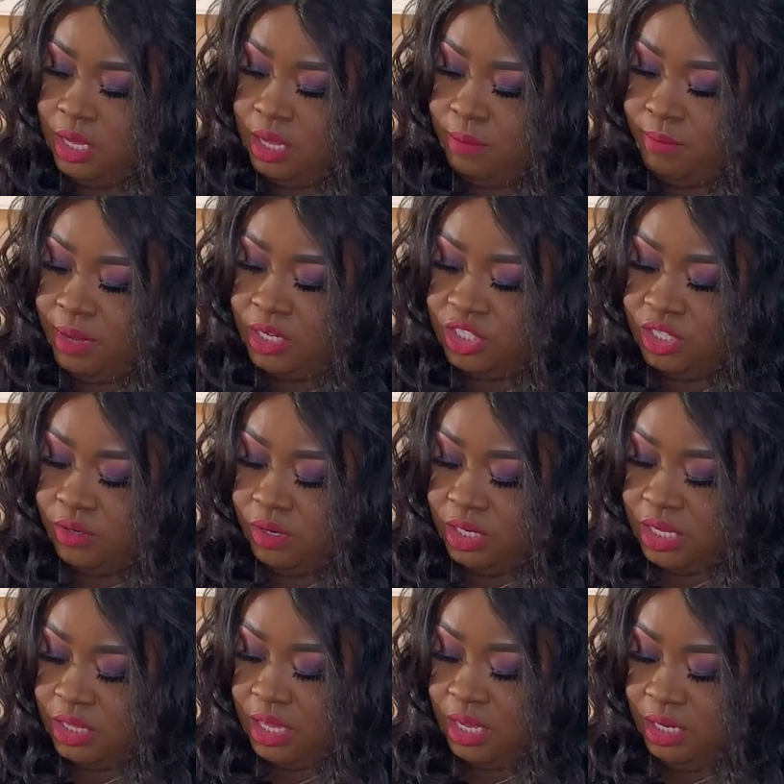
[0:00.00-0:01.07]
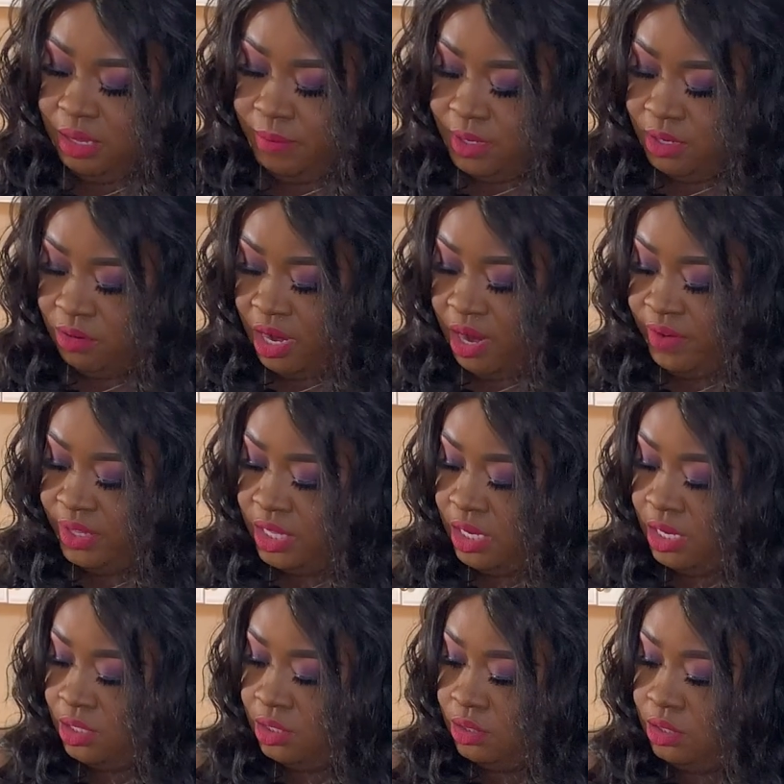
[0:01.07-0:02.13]
Make sure you get that lemon on
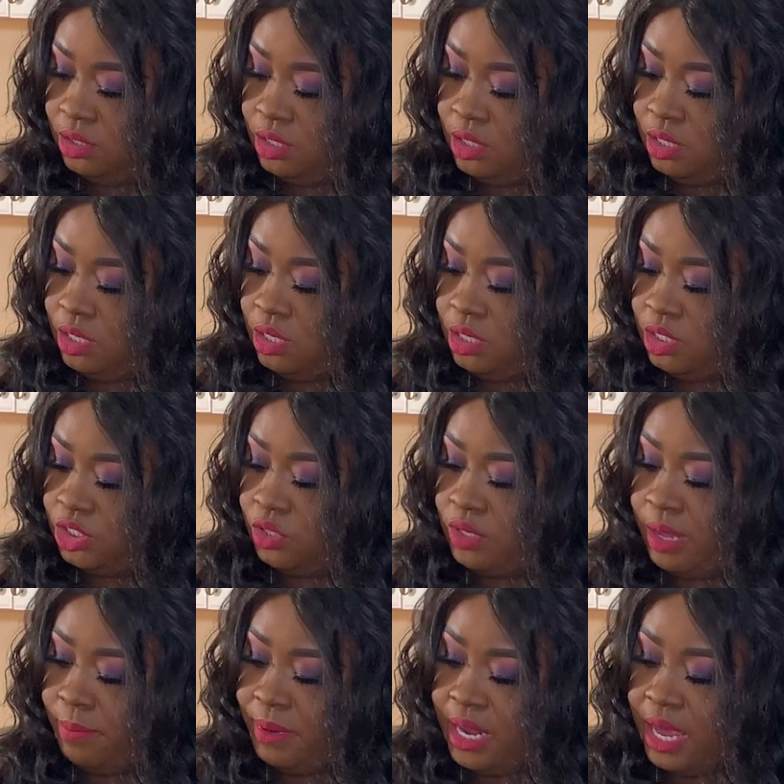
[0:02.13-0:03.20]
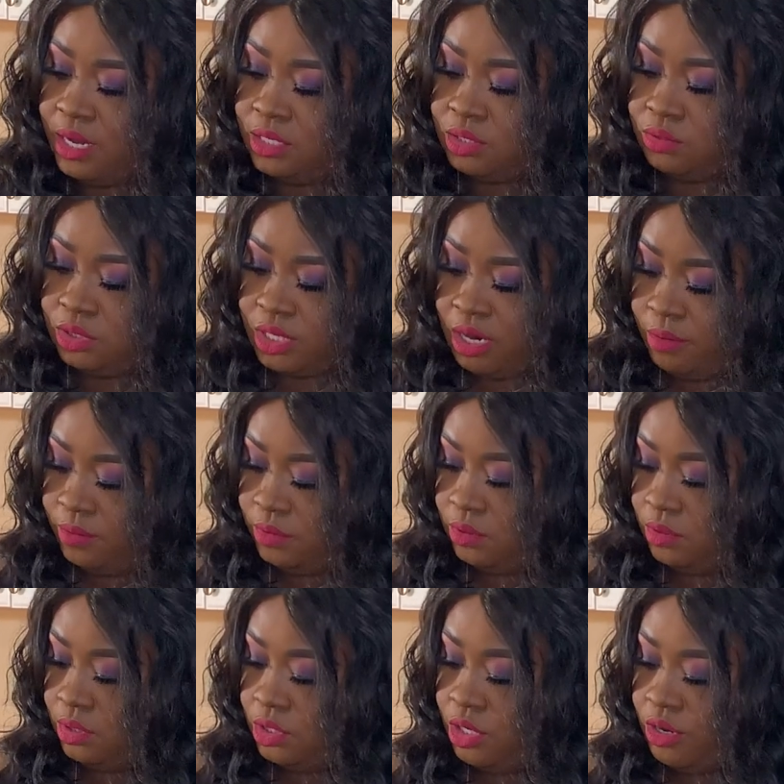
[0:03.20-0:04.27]
everything so that bananas don't start
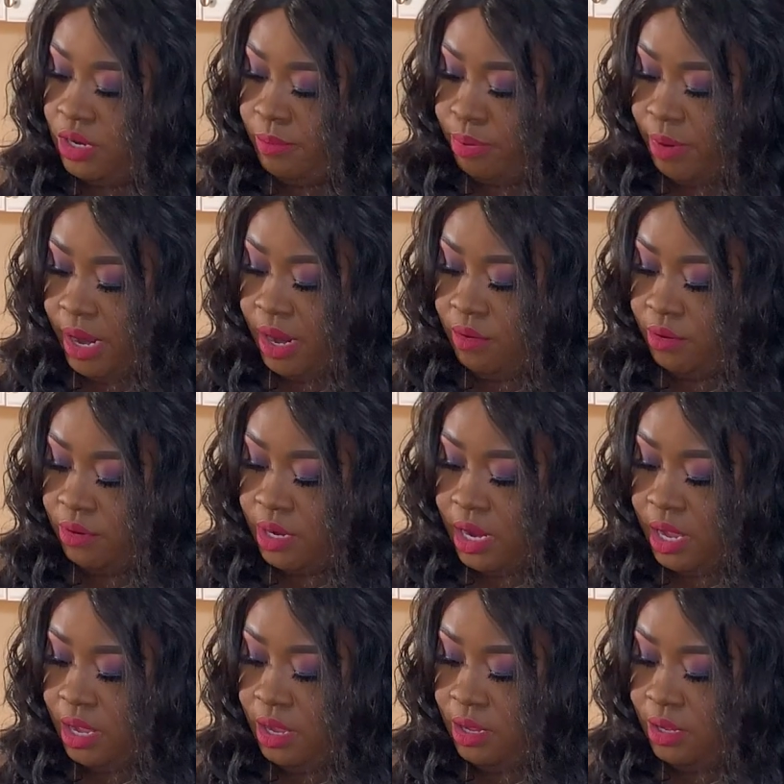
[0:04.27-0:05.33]
turning brown, okay?